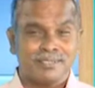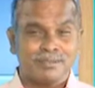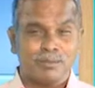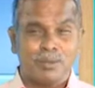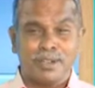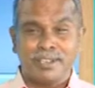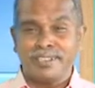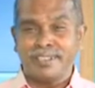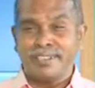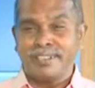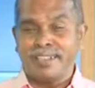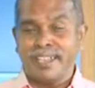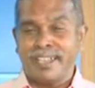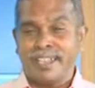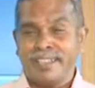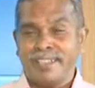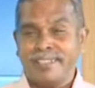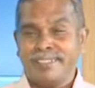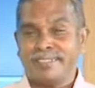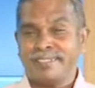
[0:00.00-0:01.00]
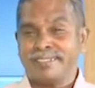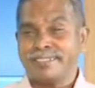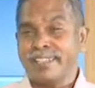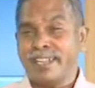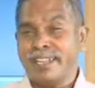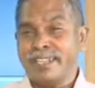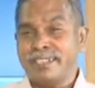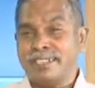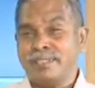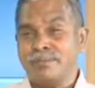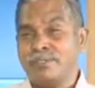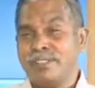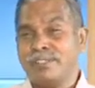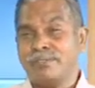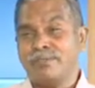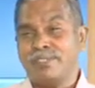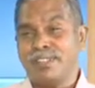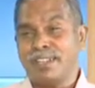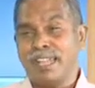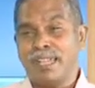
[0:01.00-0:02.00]
what a nice scientific
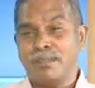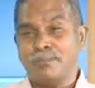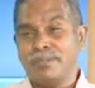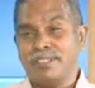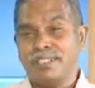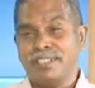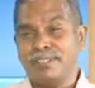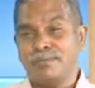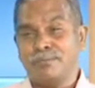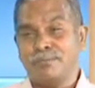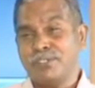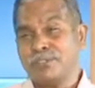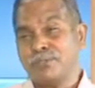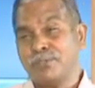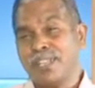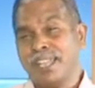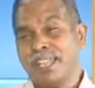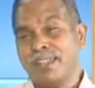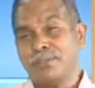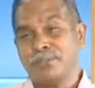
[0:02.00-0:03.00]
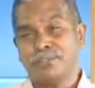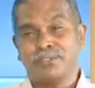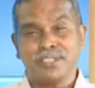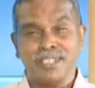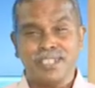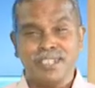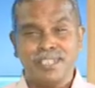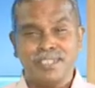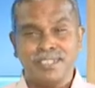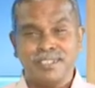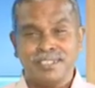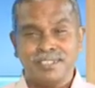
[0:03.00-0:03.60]
phenomenon which we have seen,